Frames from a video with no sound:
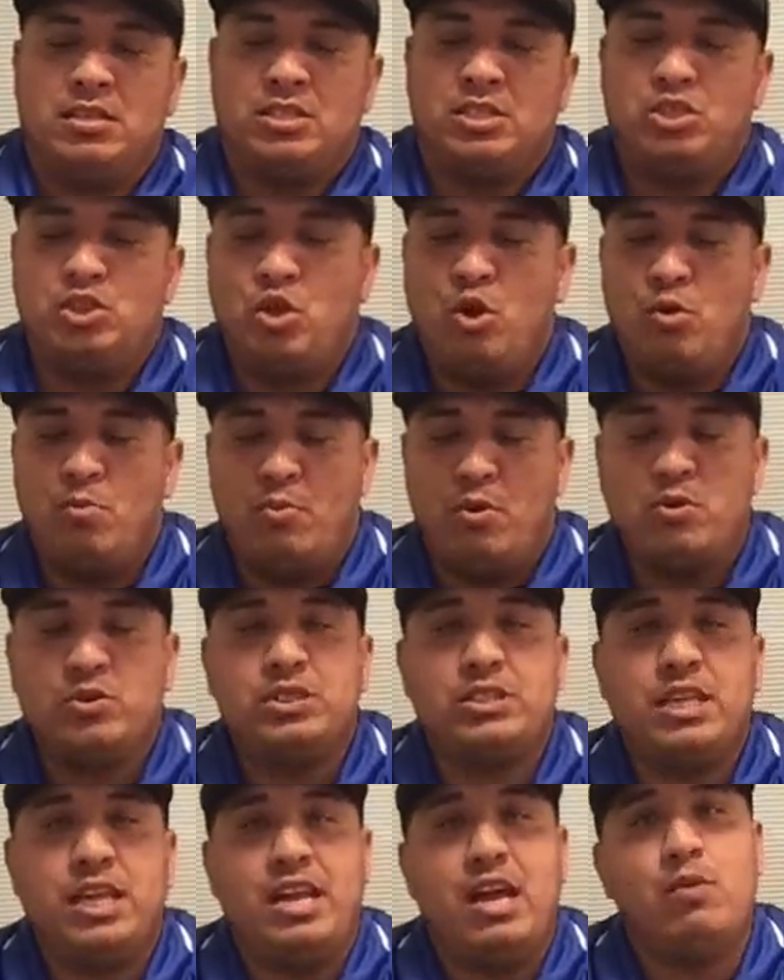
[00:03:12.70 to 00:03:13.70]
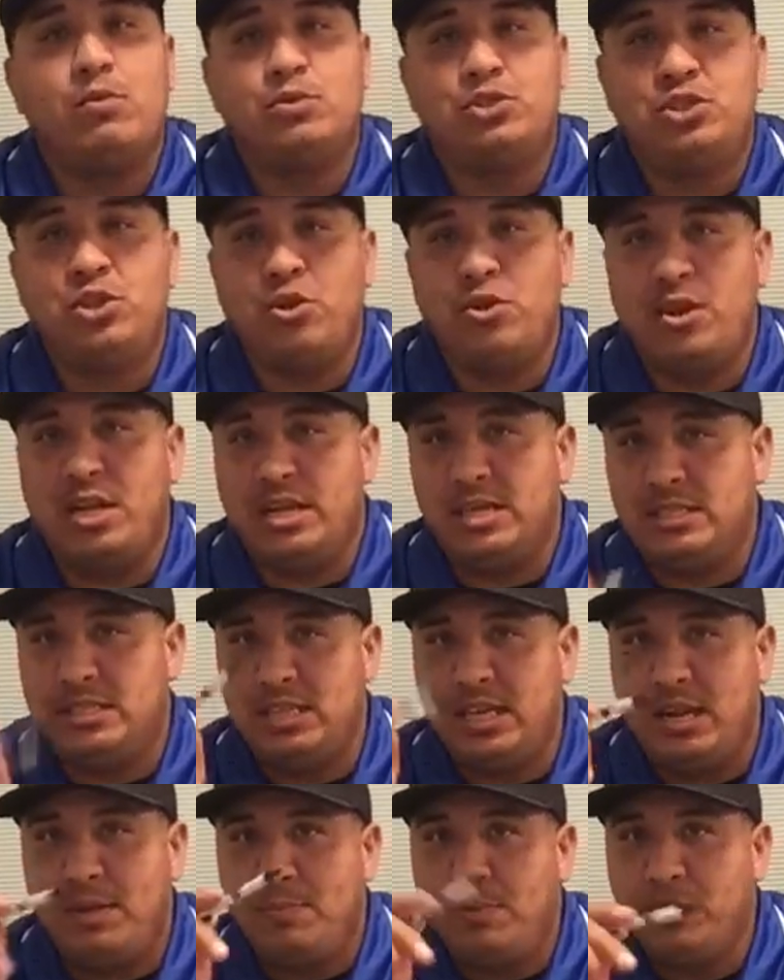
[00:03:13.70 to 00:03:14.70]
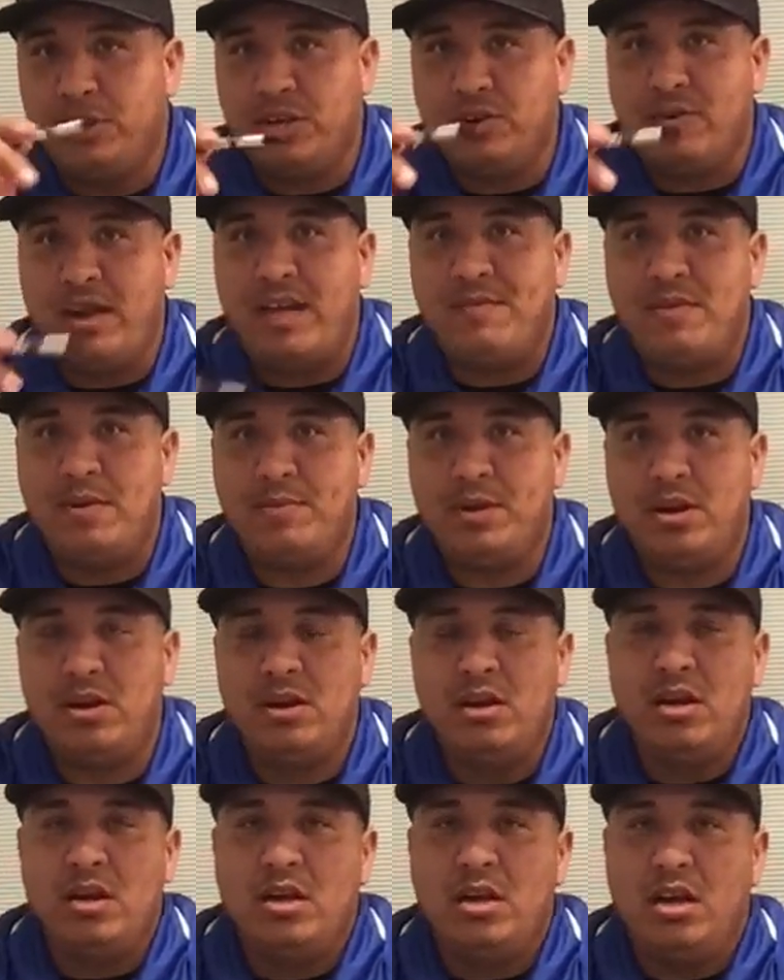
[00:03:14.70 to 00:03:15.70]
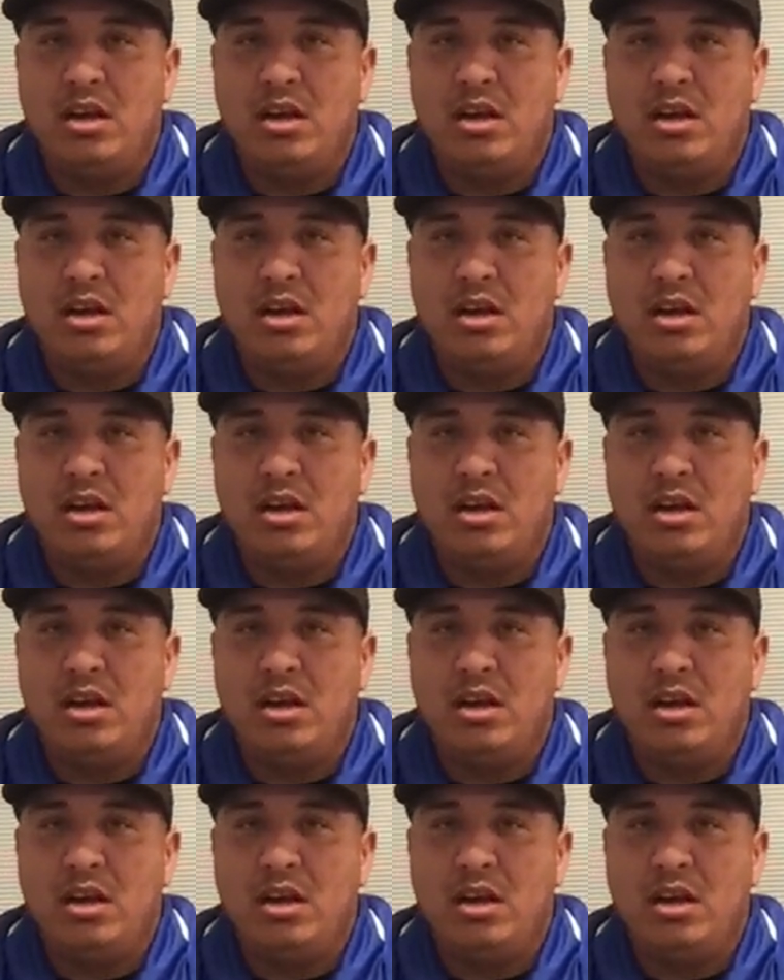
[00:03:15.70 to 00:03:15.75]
So most, and I will show you, like I said, I put the graph up here.